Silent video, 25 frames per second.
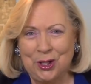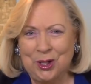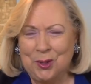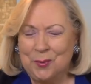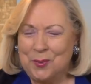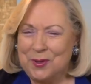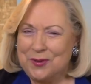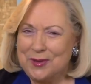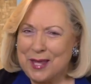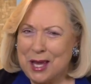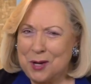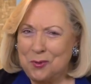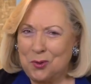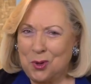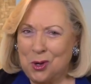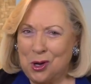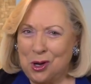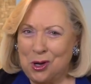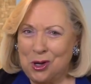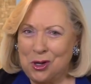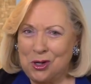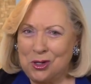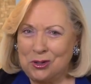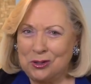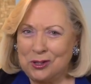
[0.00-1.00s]
But they were
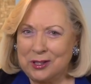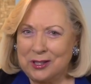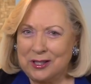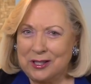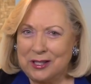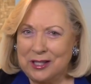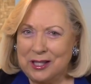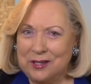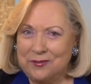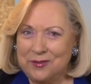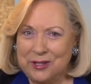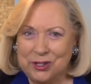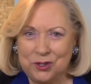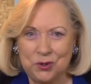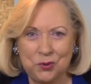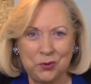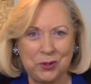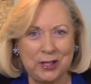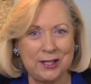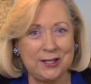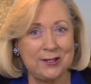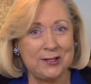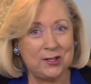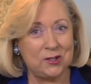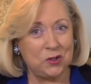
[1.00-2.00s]
all
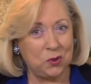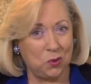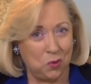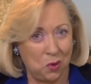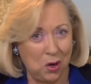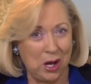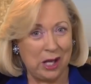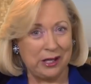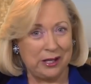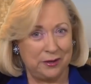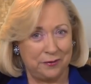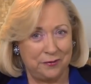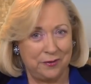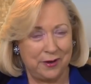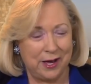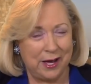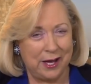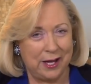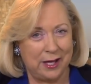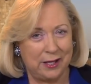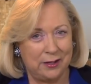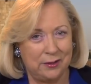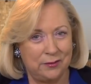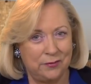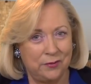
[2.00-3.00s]
eventually
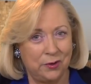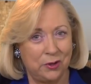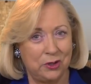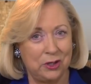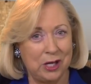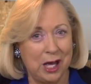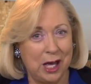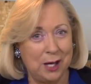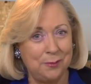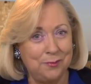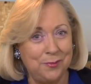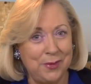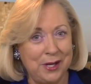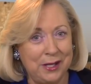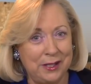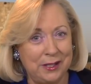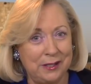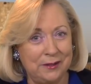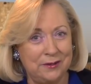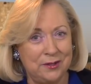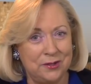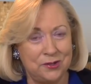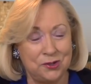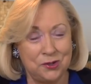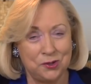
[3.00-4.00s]
disqualified for not
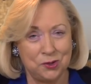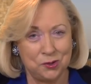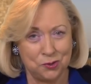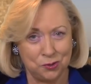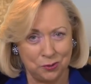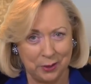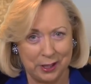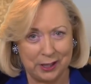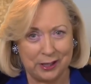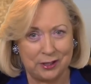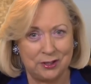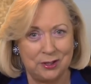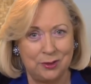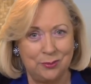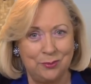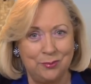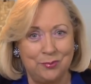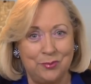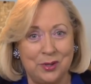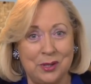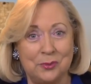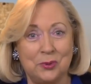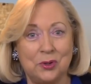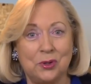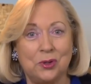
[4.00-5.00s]
meeting the strict
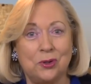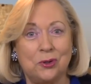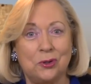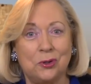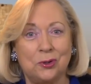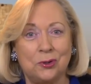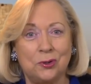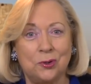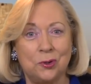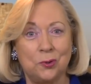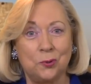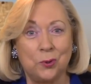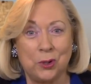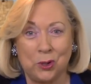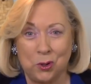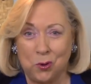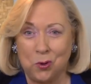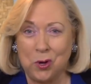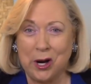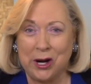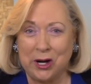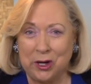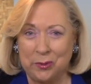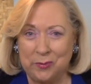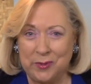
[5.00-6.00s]
biblical
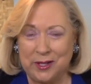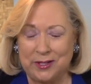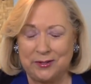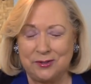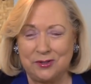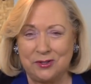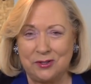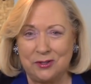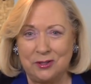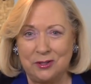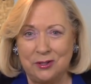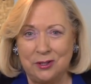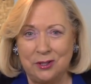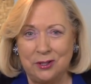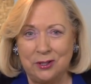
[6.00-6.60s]
requirements.